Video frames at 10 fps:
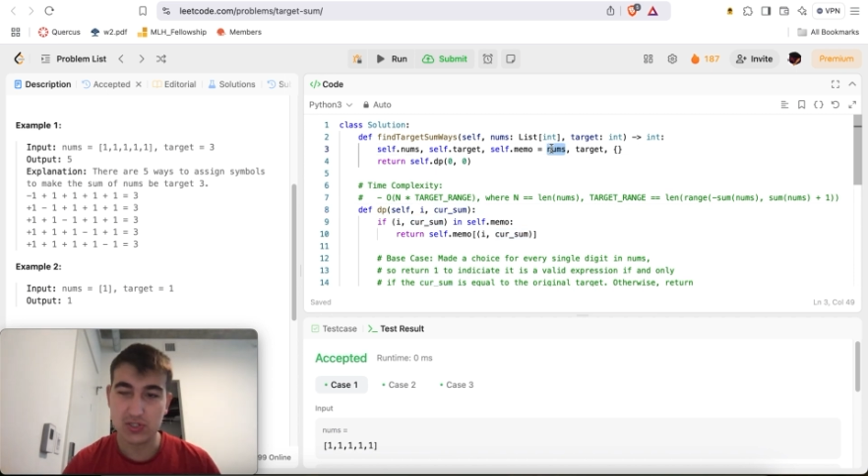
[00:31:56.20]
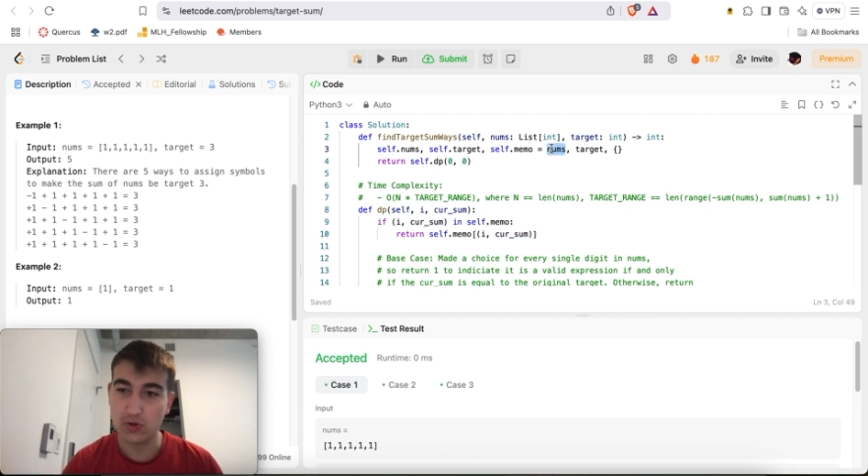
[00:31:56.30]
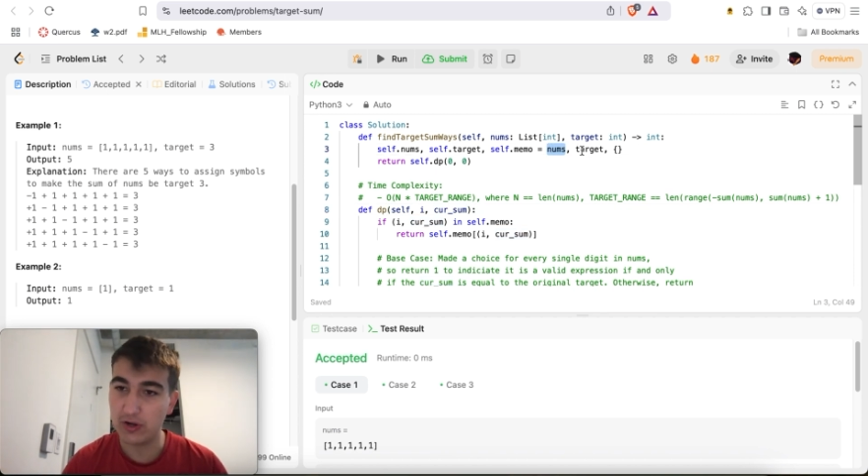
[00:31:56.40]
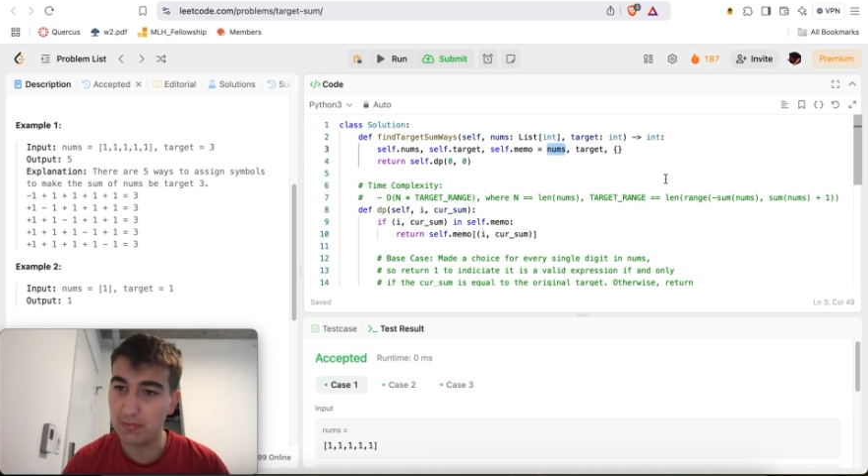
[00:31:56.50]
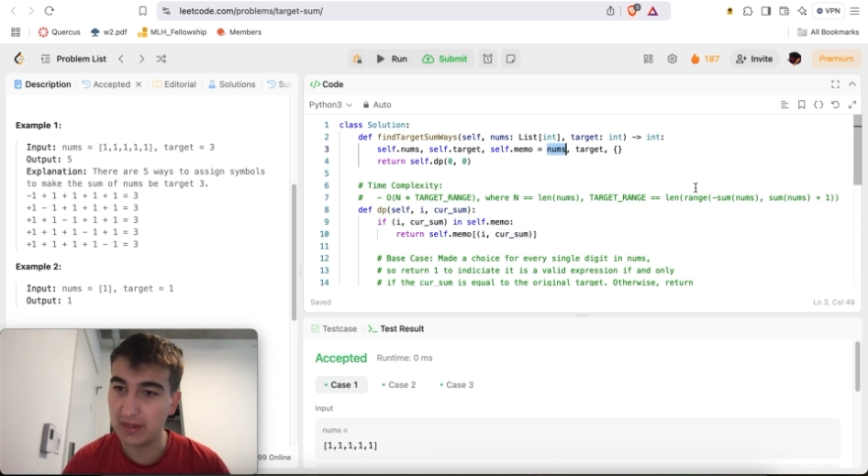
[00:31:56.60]

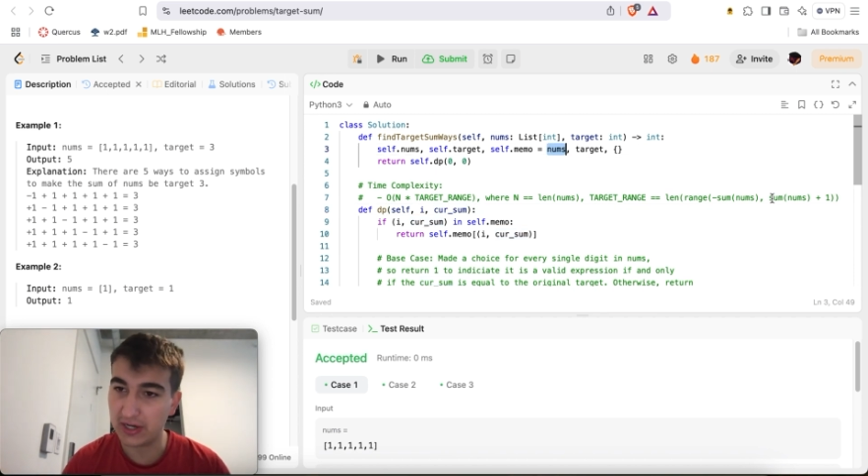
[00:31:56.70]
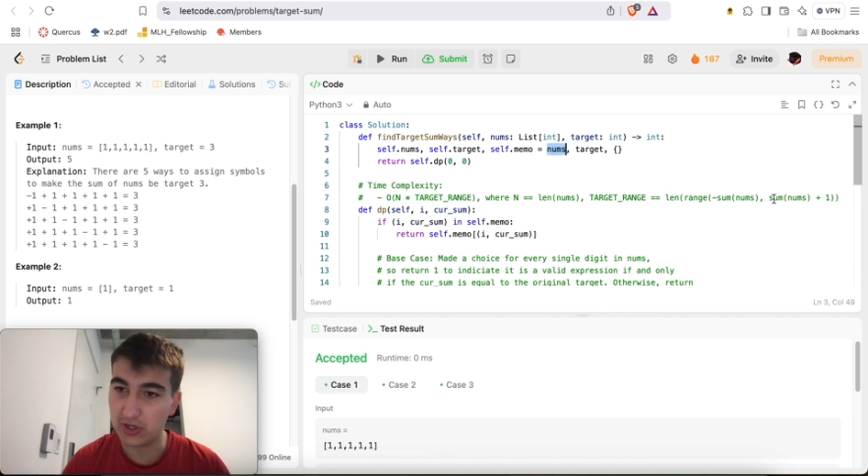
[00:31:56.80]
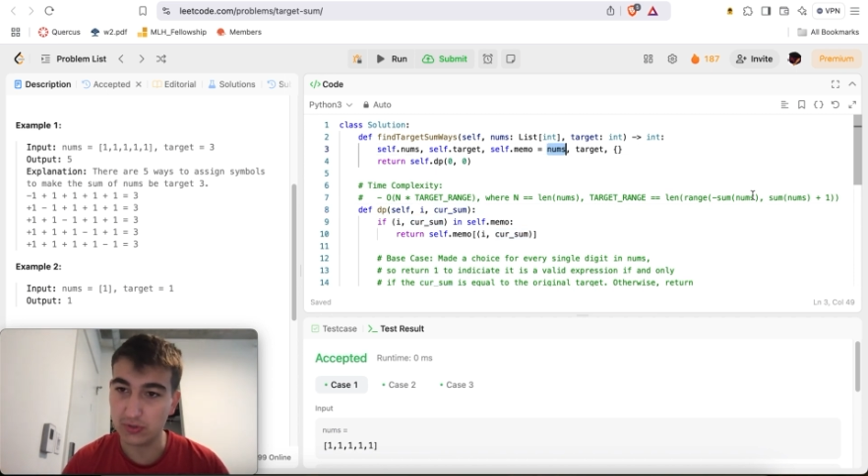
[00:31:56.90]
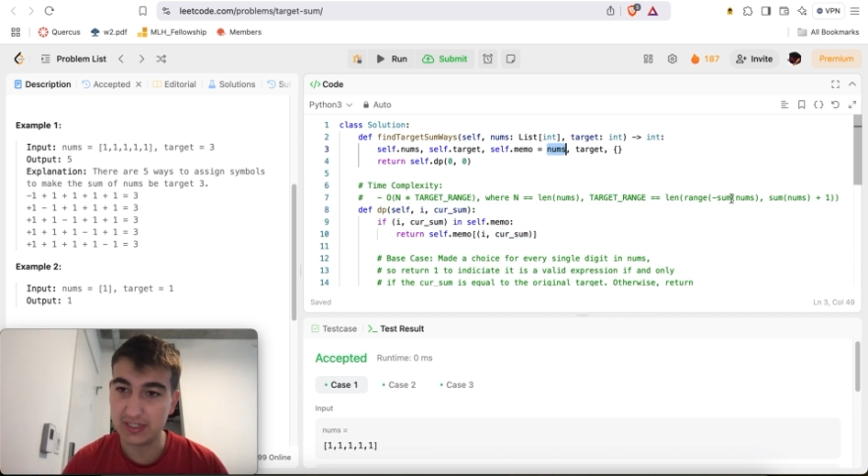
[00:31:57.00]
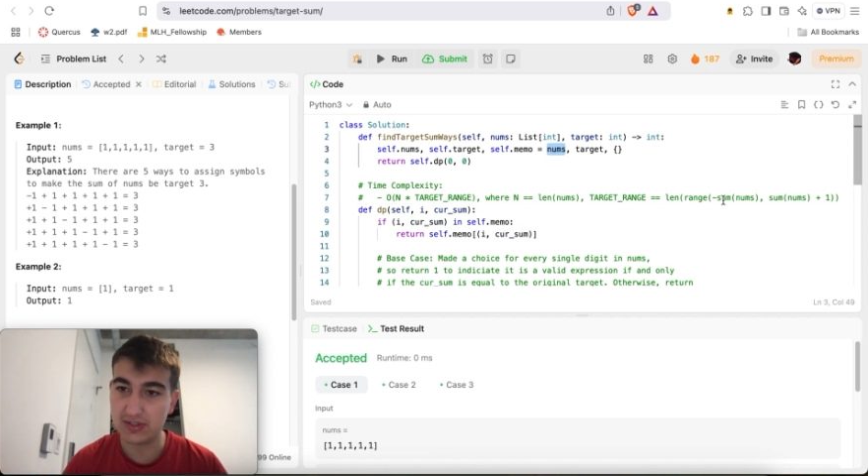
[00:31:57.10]
So it'll be
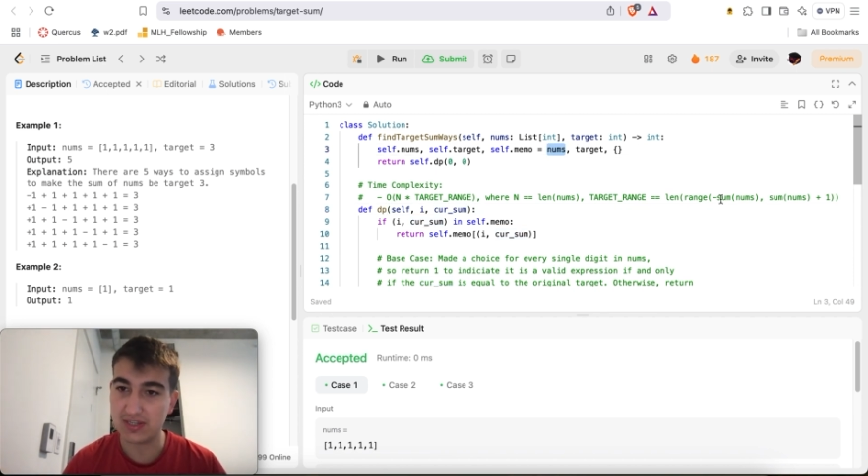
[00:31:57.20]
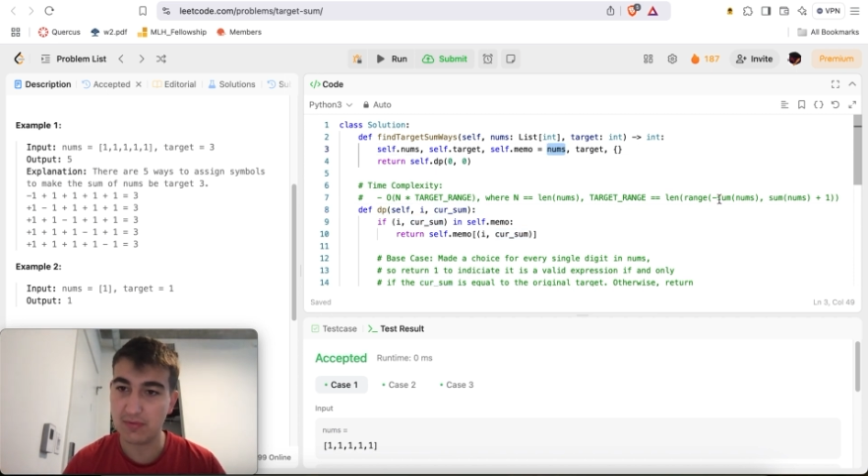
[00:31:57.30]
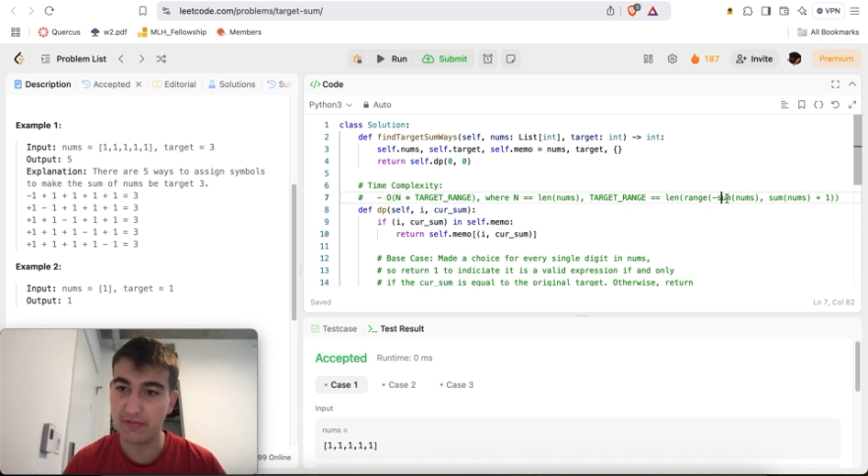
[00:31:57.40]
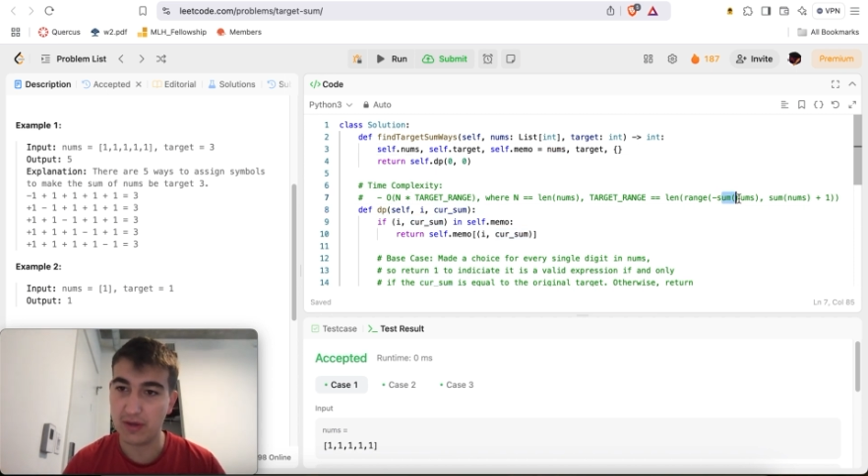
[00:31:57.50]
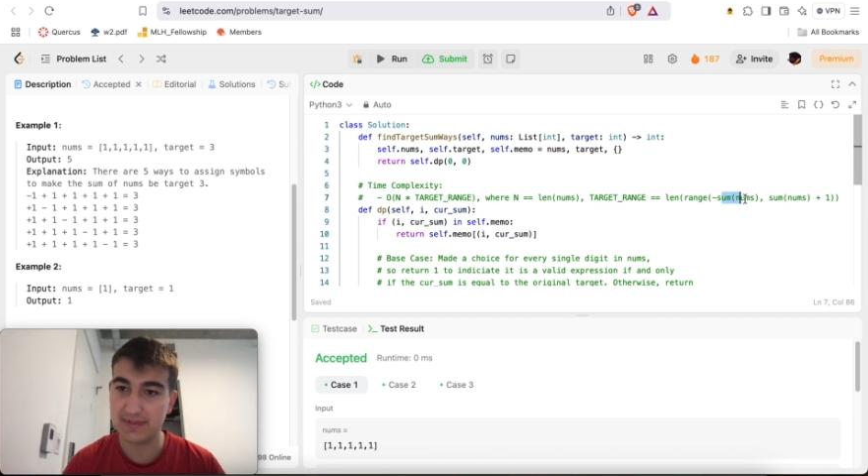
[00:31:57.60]
take the sum
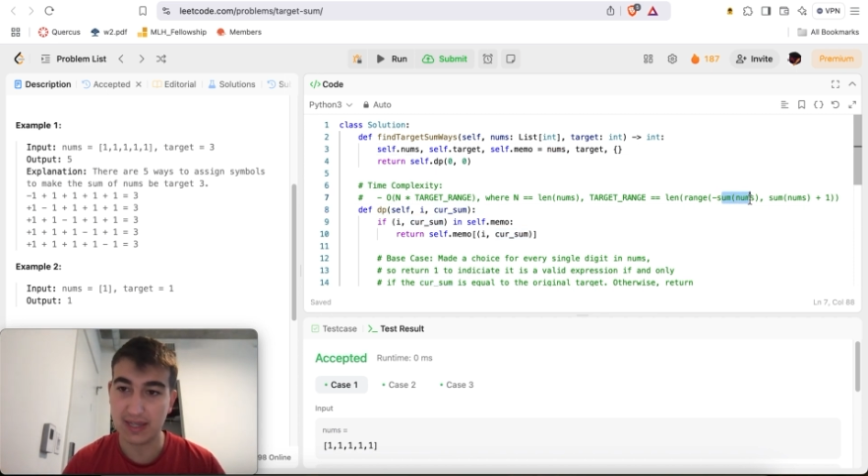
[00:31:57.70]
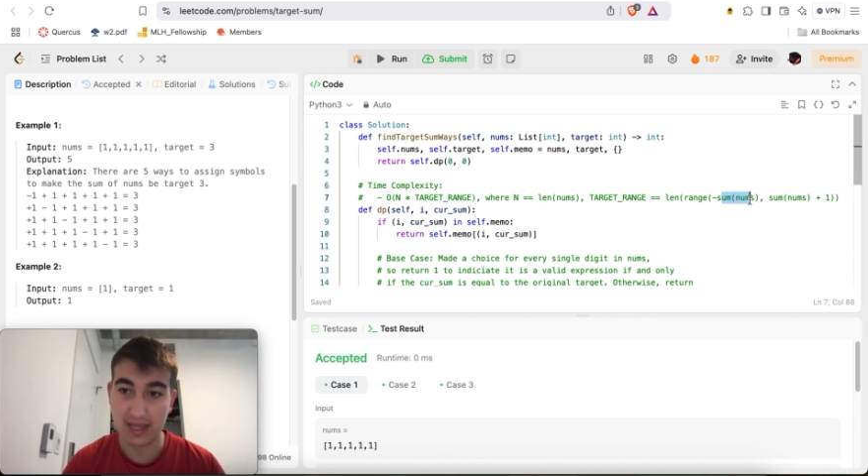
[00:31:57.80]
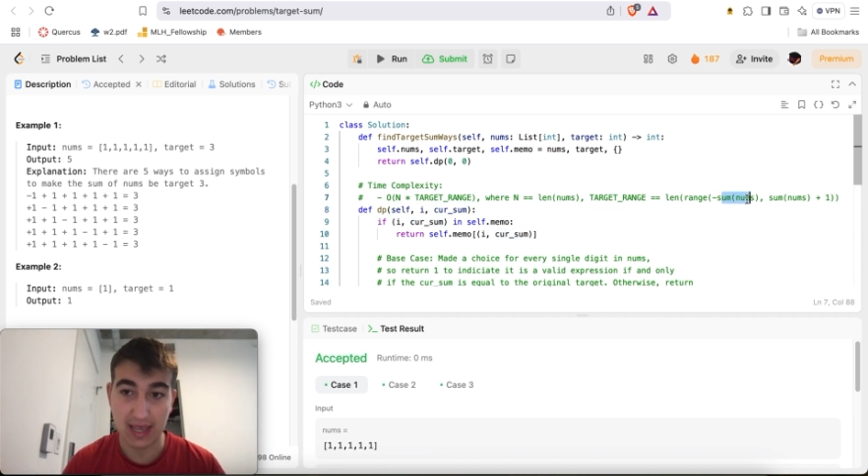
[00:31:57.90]
of nums